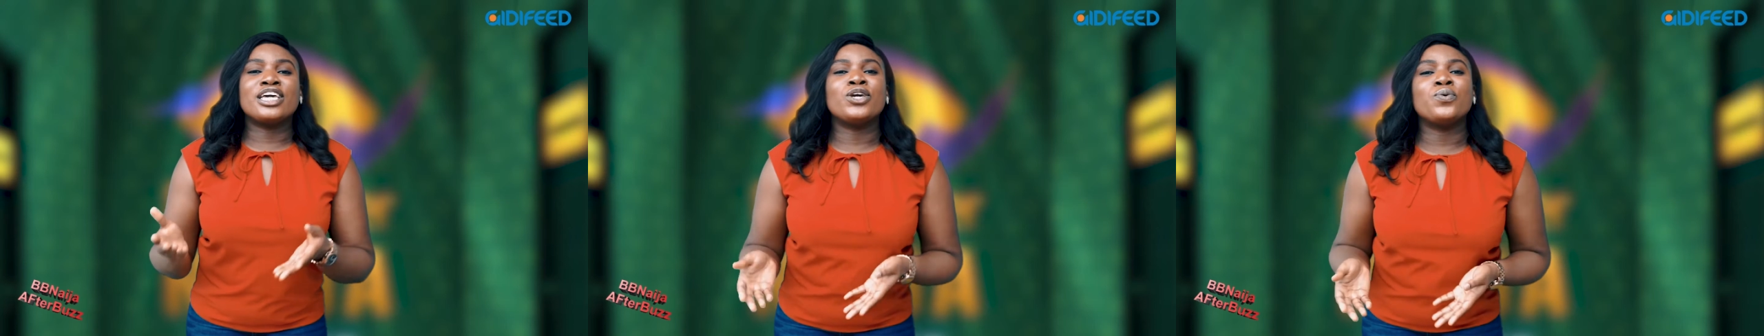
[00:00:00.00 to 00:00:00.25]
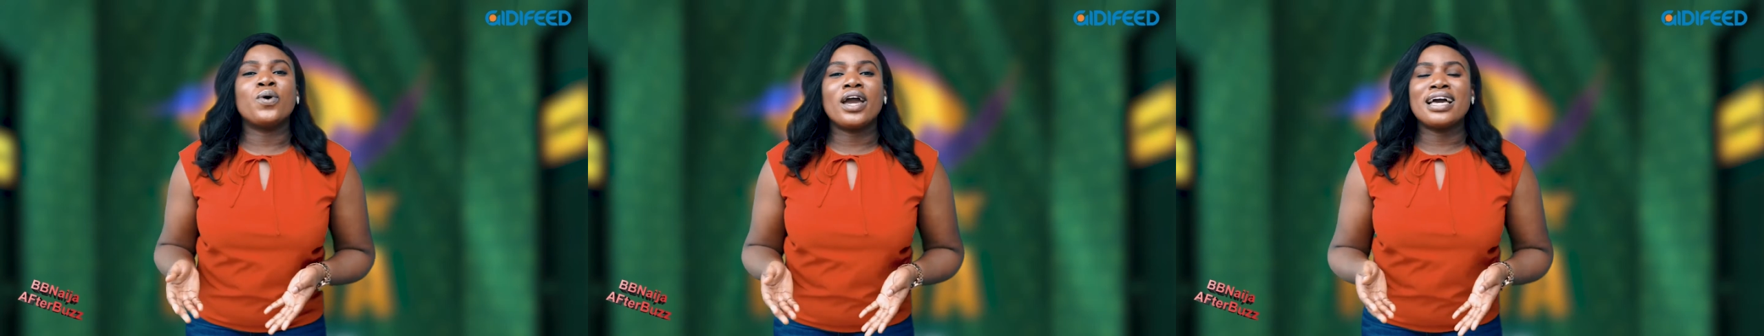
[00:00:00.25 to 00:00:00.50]

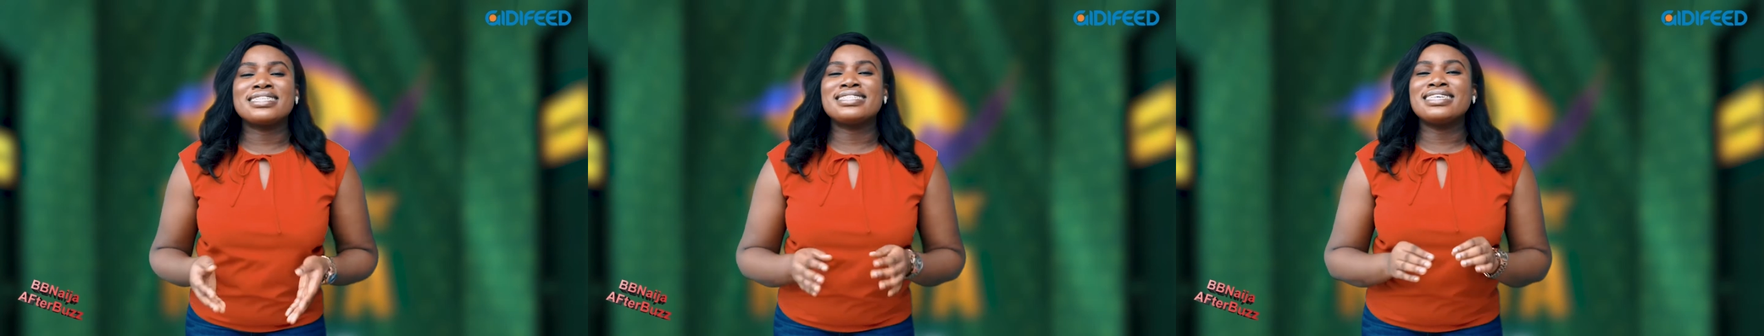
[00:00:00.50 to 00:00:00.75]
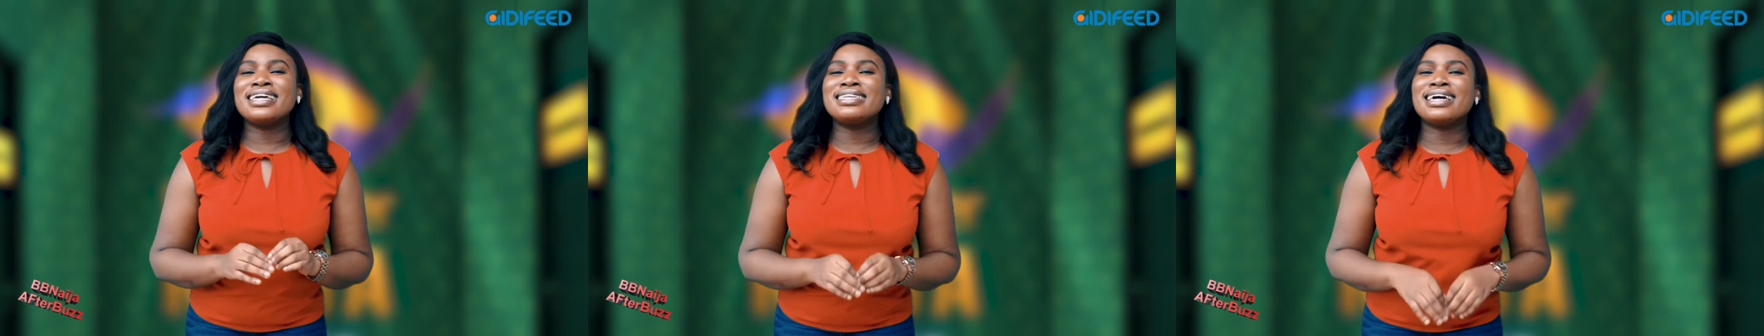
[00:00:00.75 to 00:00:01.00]
Kiddwaya,
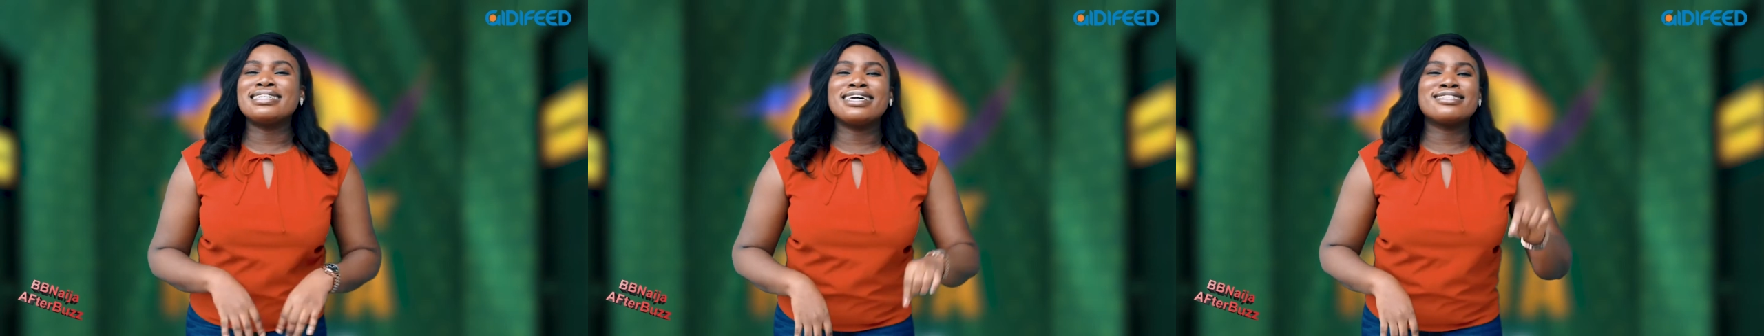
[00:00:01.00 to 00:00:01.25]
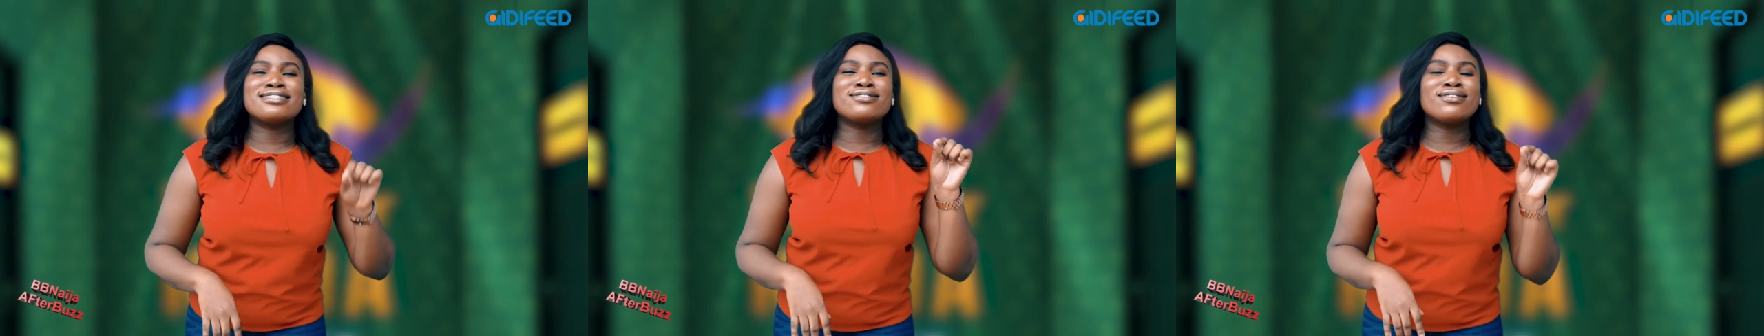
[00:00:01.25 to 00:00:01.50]
saying that
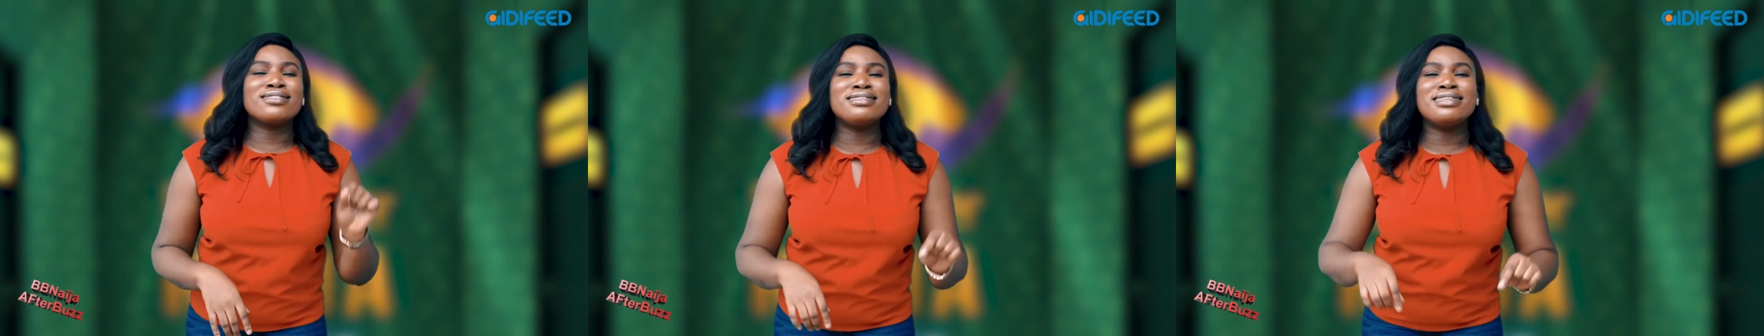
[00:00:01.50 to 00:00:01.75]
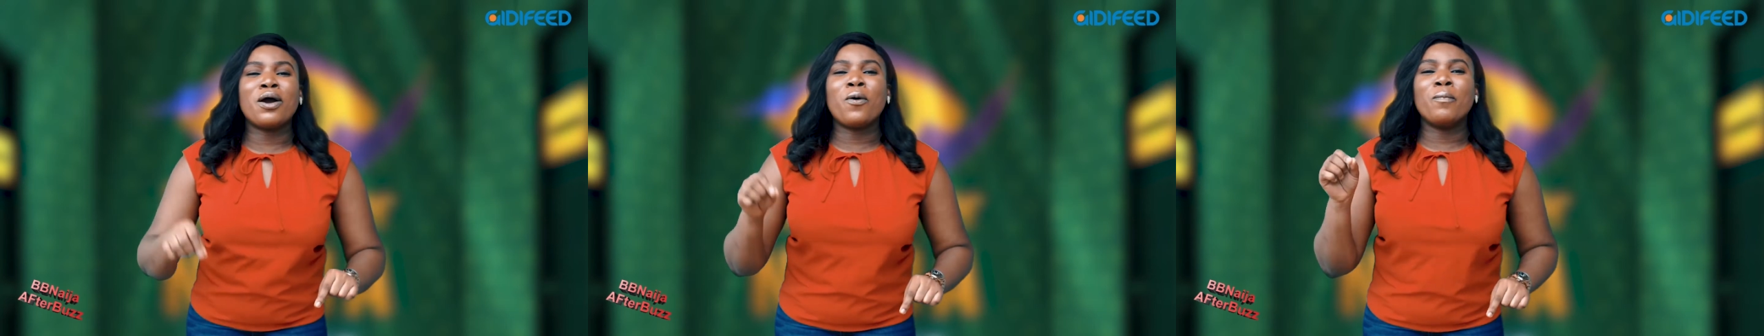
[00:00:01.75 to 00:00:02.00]
there's
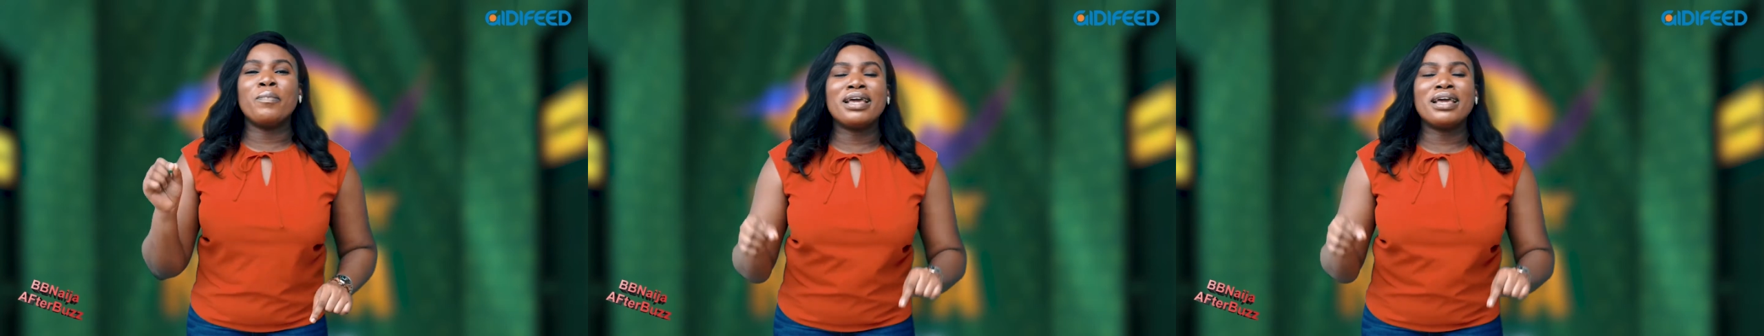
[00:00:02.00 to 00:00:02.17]
nothing that will